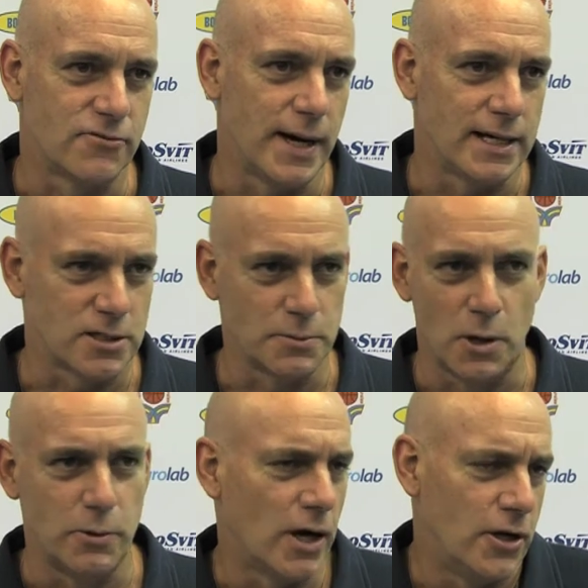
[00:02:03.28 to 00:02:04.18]

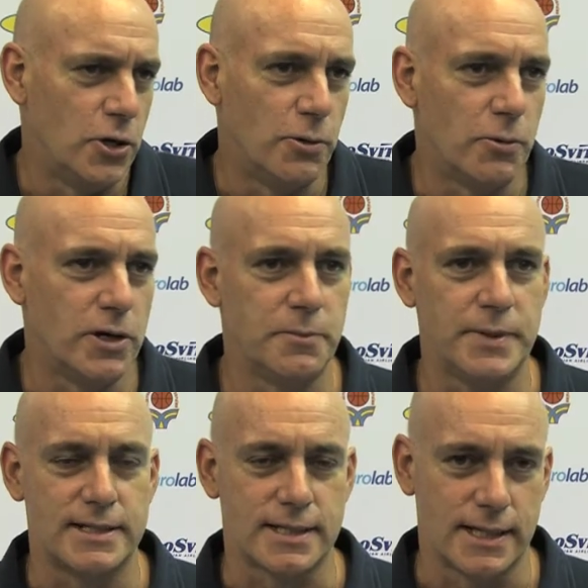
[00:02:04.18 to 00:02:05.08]
basketball. I knew we wouldn't
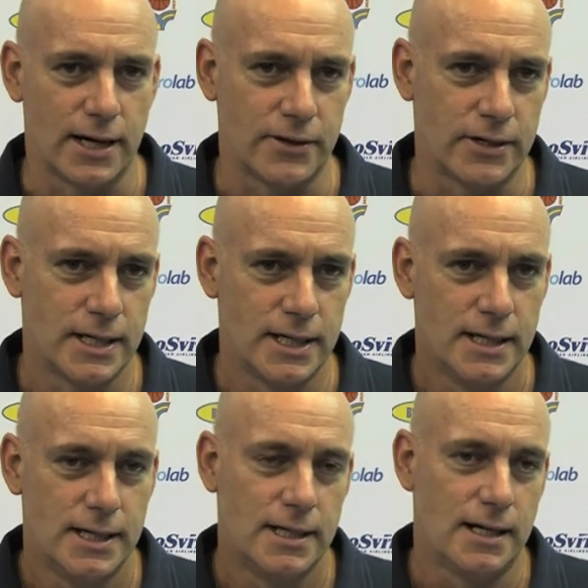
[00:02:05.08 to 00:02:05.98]
be together.
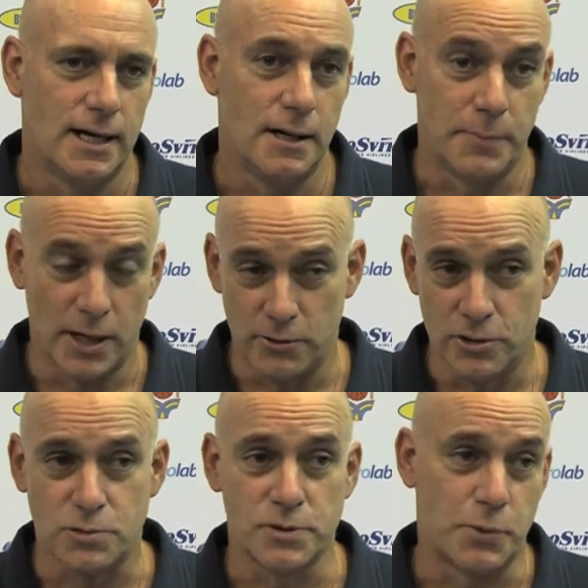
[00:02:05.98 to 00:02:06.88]

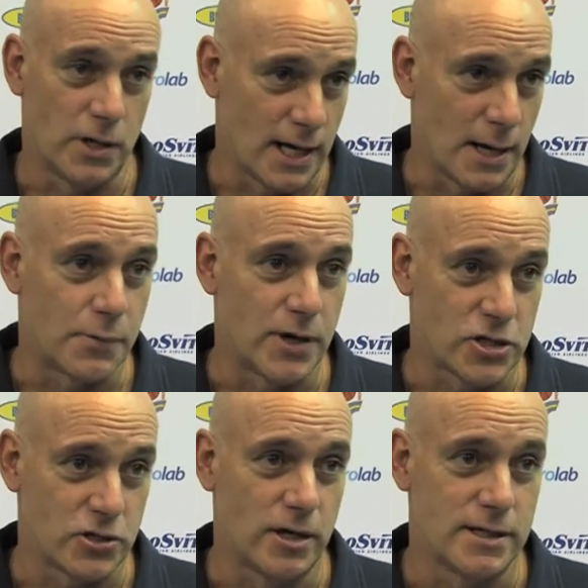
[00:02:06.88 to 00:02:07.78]
Belarus would put a lot of
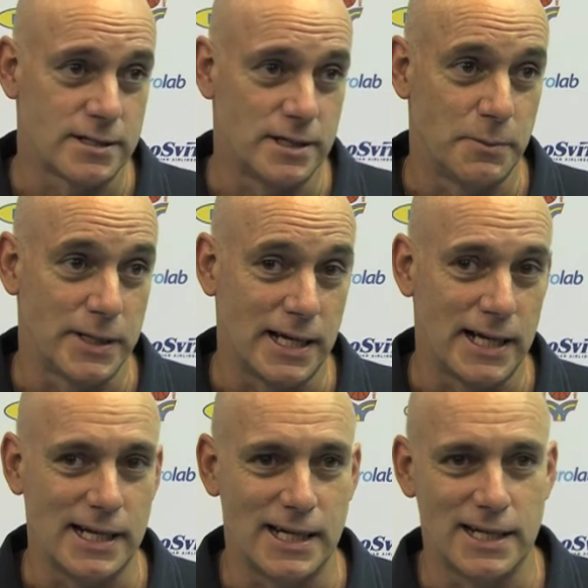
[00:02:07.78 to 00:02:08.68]
pressure on us in the
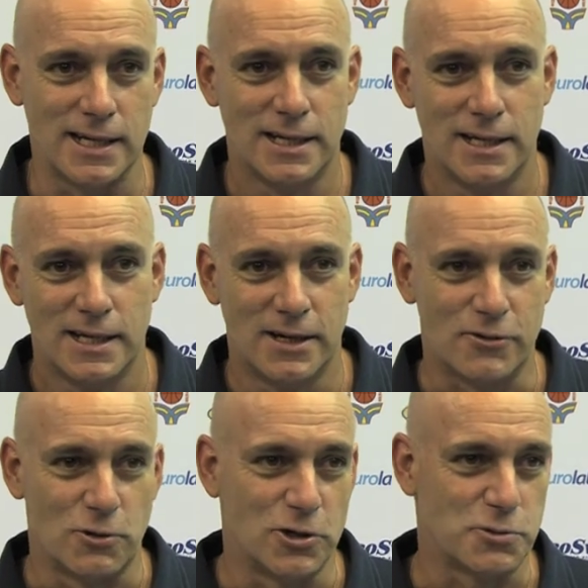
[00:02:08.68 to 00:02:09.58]
beginning, and
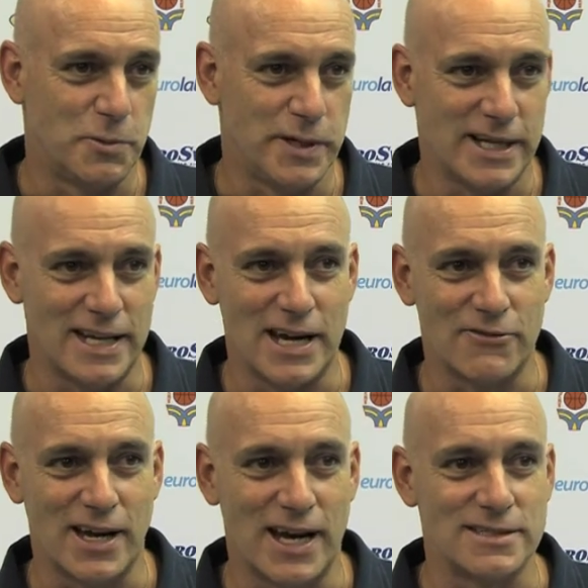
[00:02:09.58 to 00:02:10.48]
of course, when we didn't
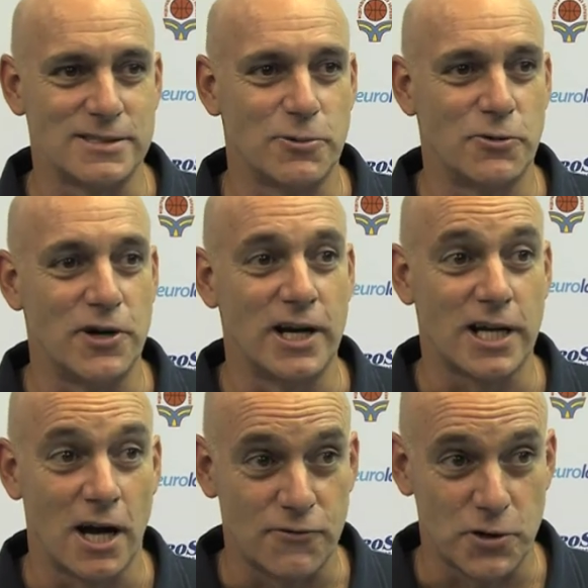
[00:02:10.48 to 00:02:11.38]
have guys that were really
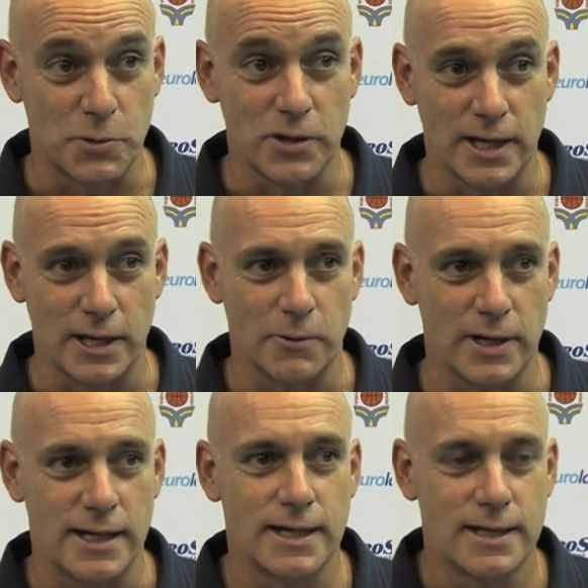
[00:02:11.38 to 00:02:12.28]
comfortable
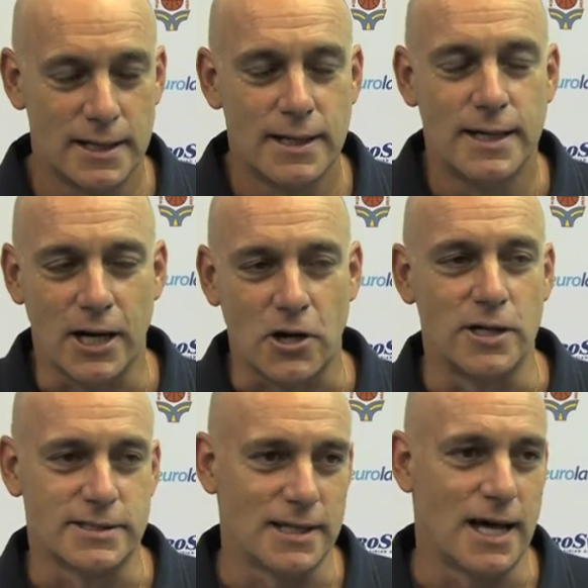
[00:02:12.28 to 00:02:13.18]
anyway, it
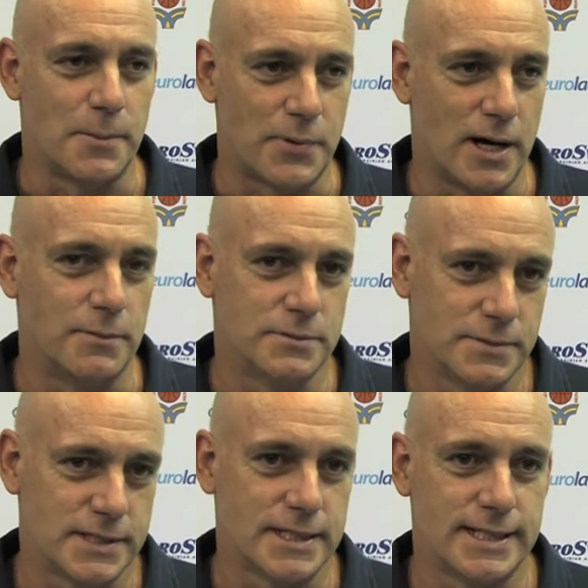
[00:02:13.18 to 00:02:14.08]
caused a lot of problems.